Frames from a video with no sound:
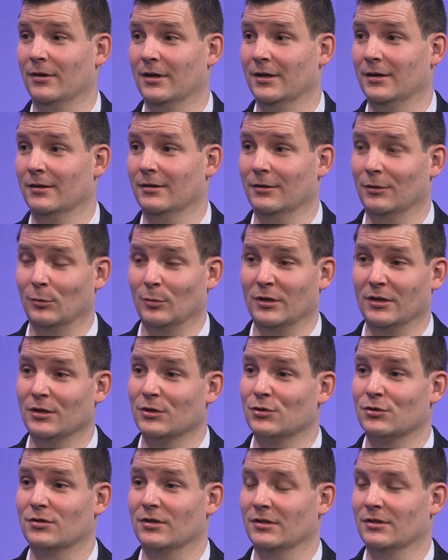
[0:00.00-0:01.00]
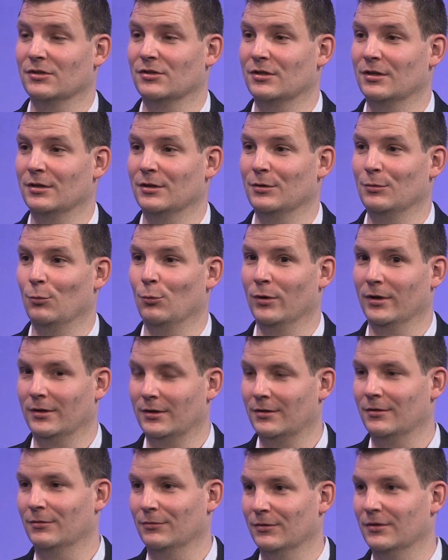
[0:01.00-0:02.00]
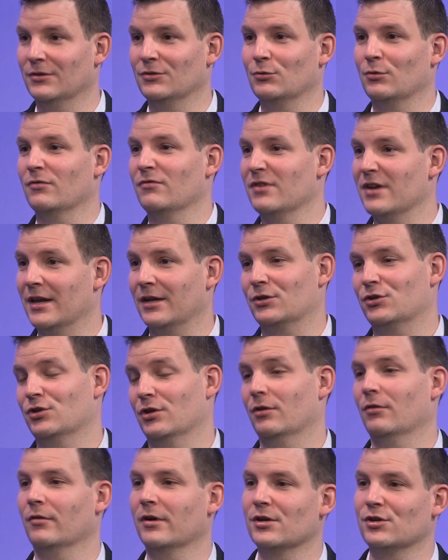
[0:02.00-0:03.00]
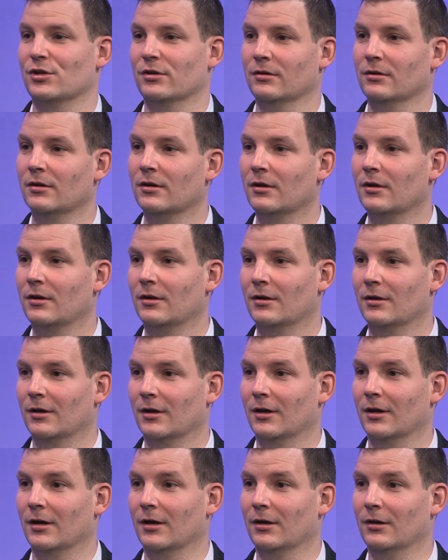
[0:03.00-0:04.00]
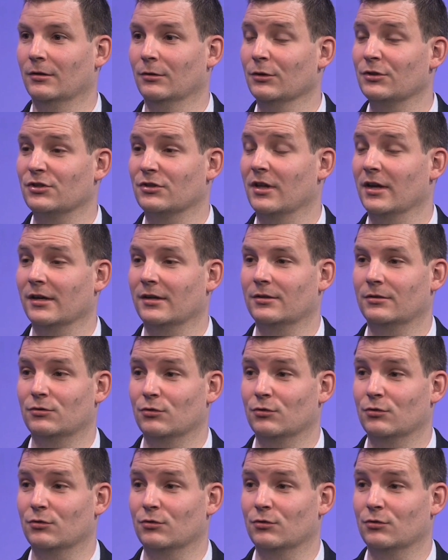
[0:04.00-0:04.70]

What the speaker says: and it'll be interesting to see what the sort of next generation looks like,